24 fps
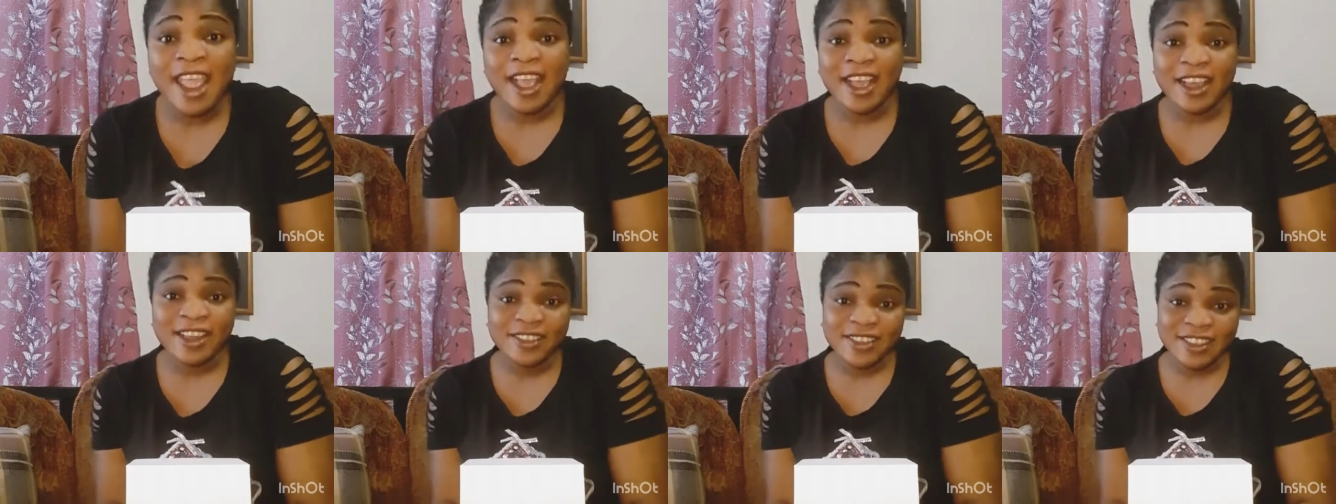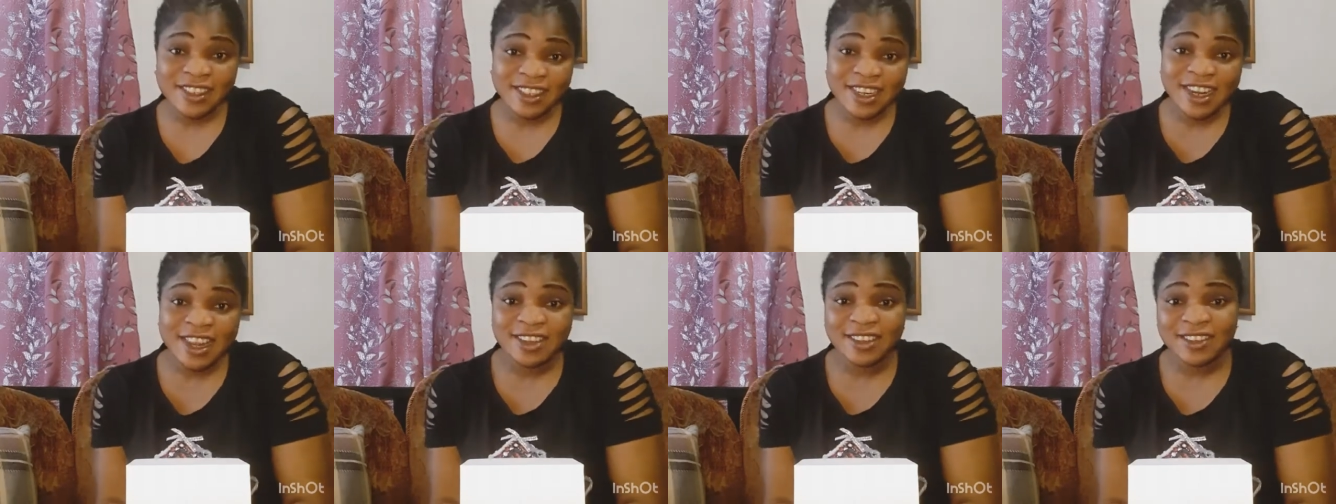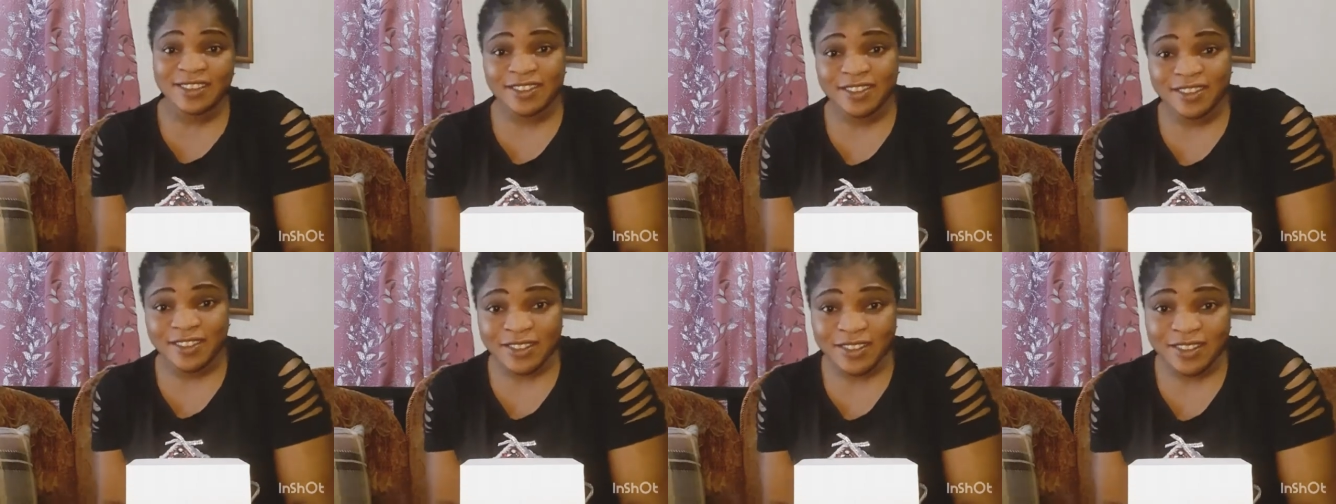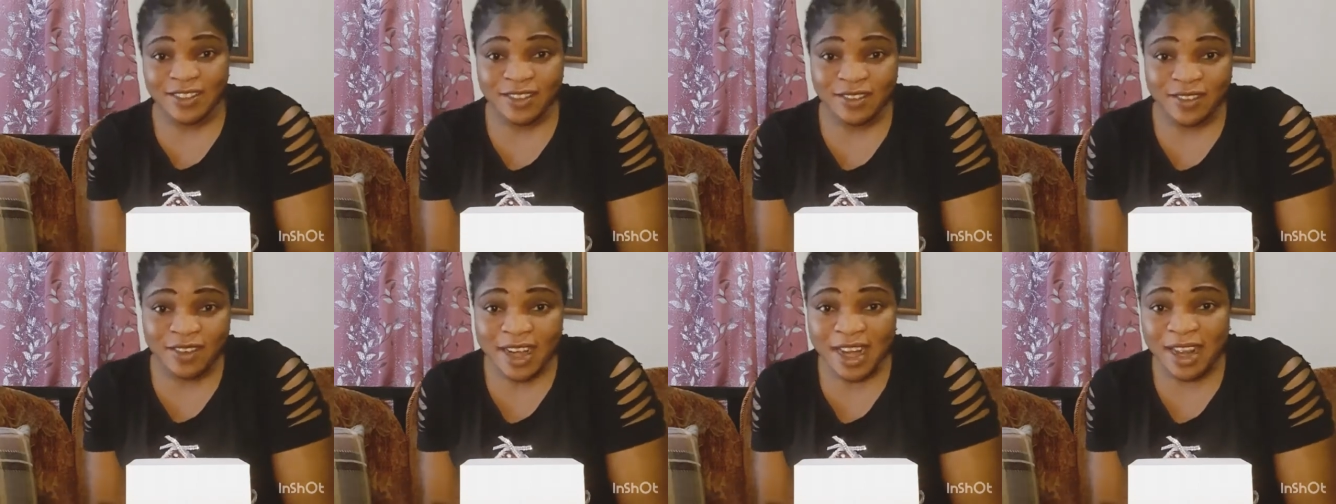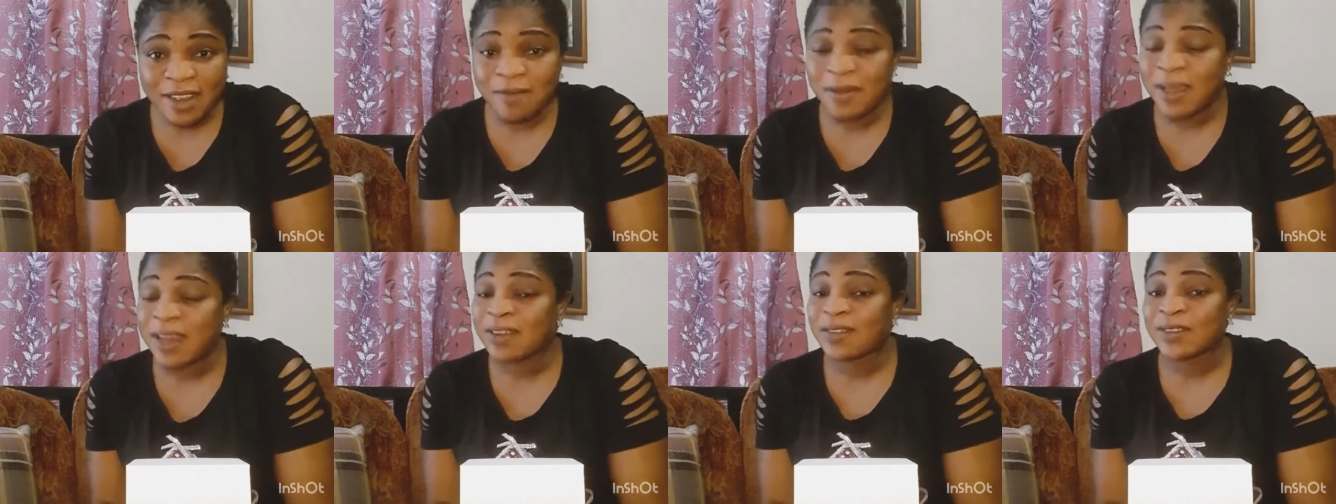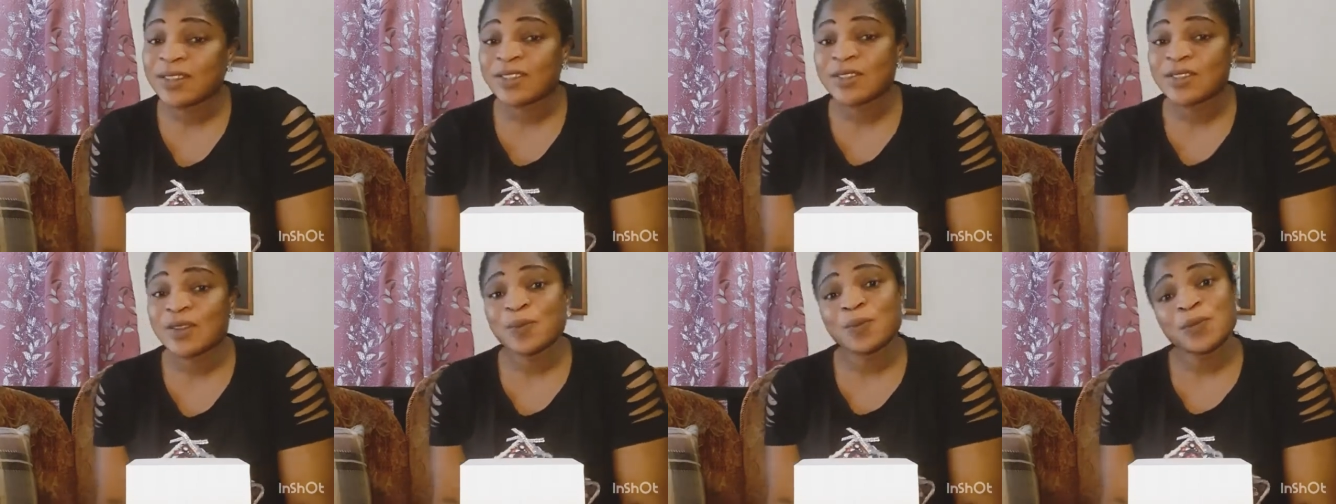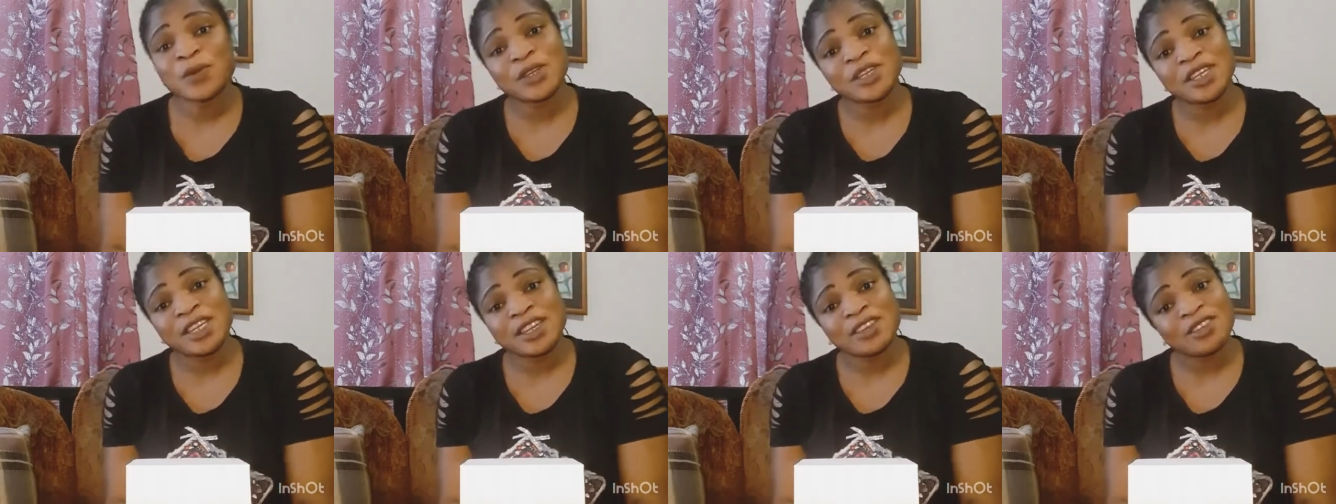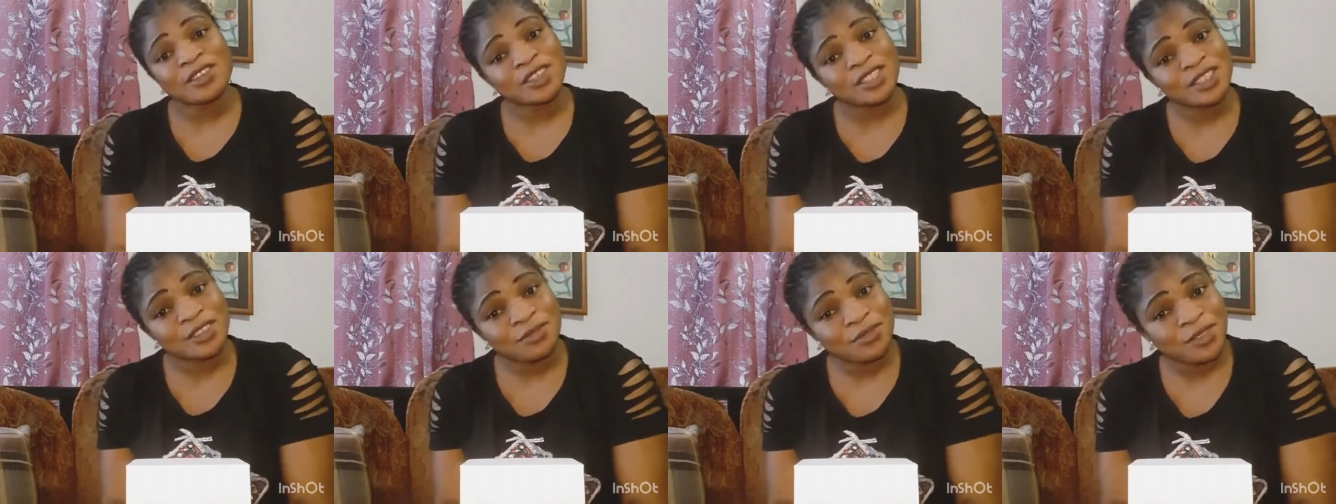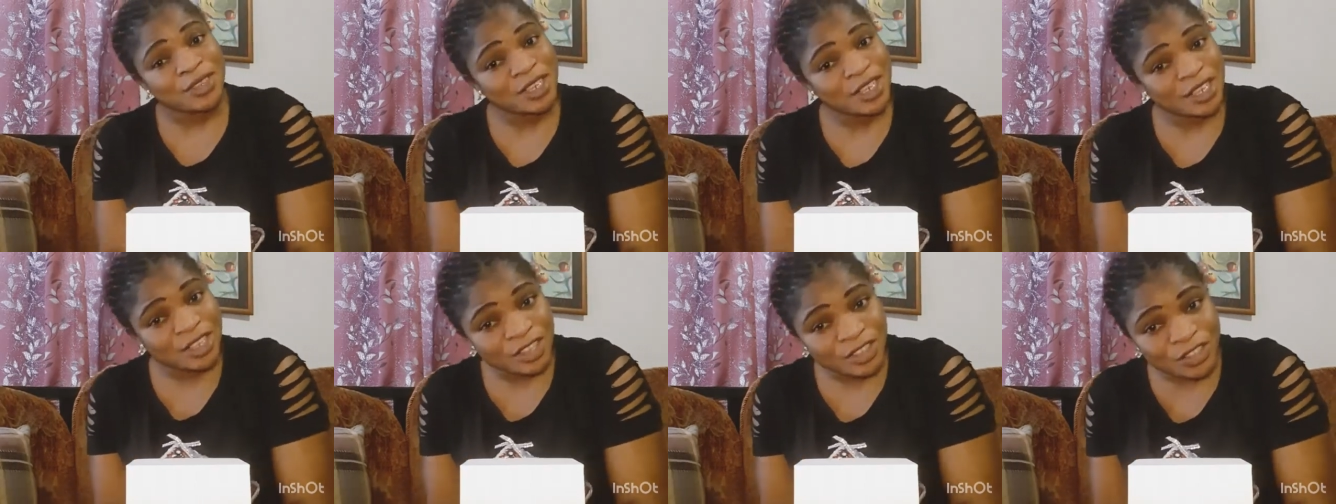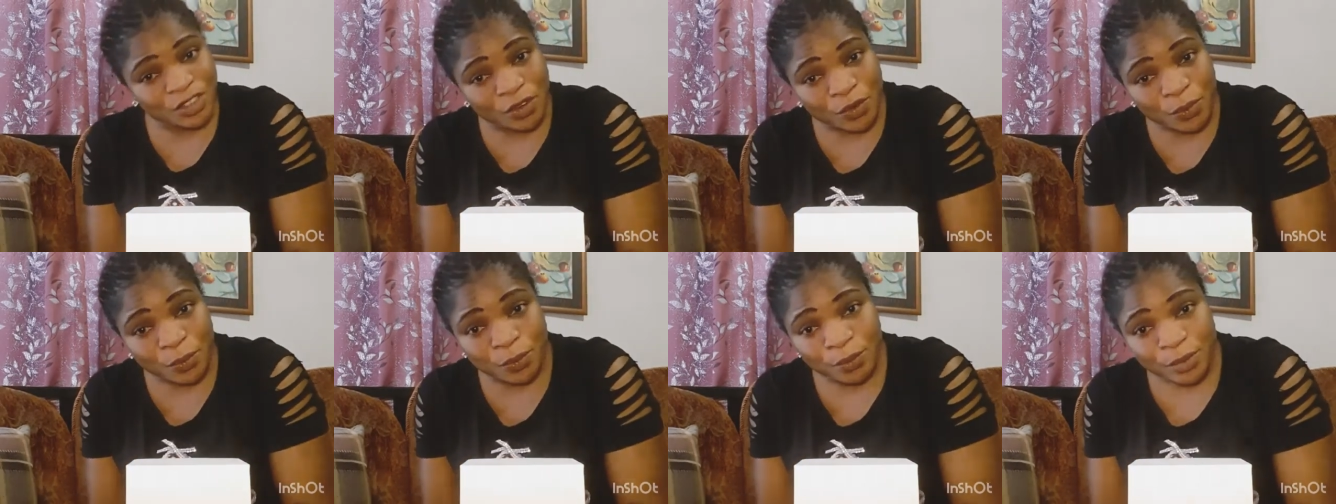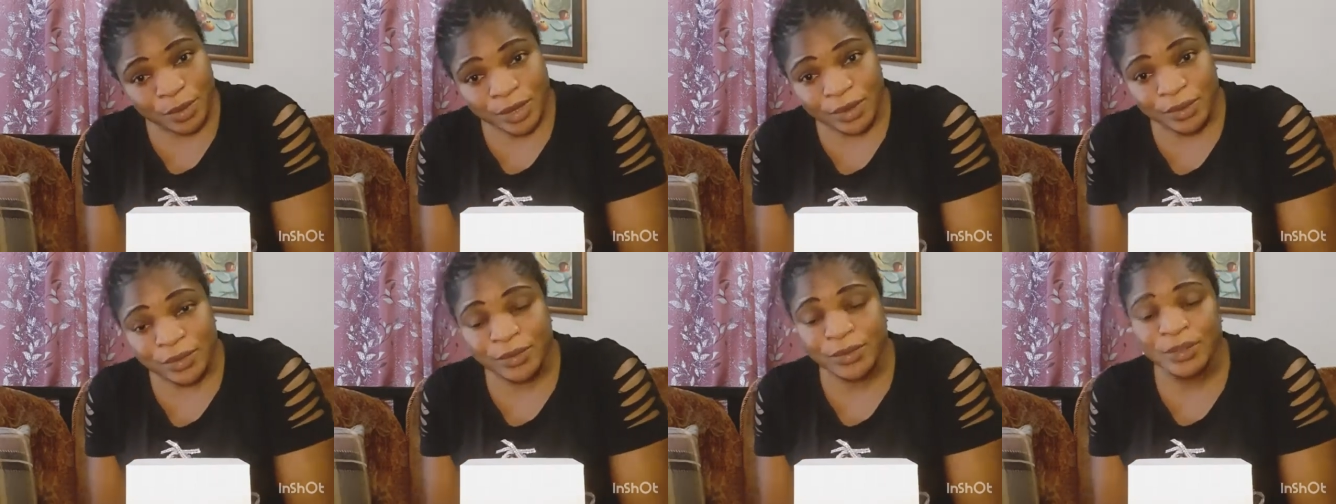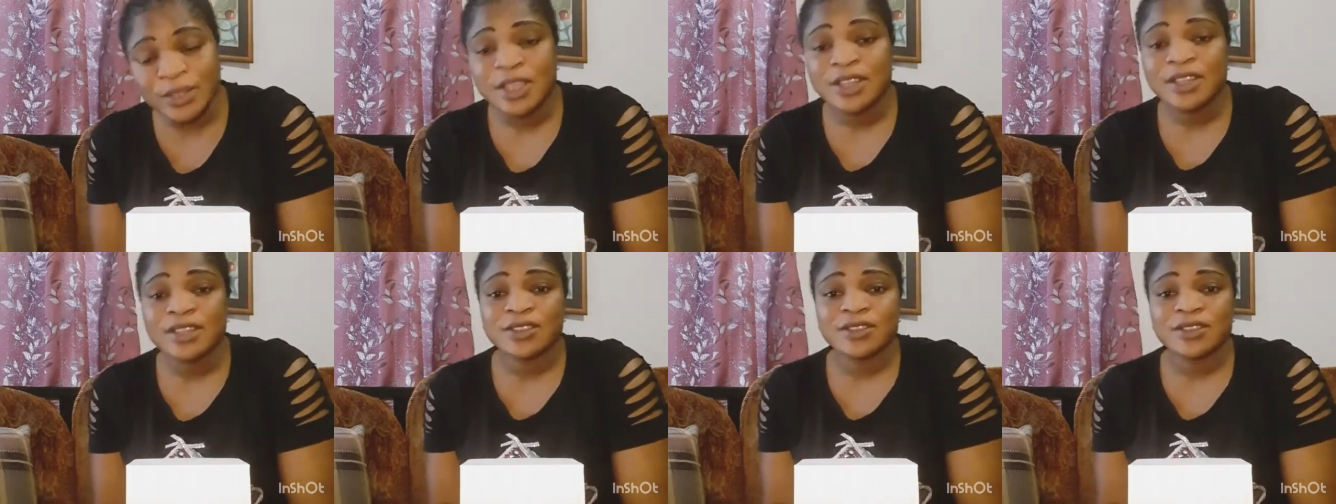consider to subscribe and also put the notification bell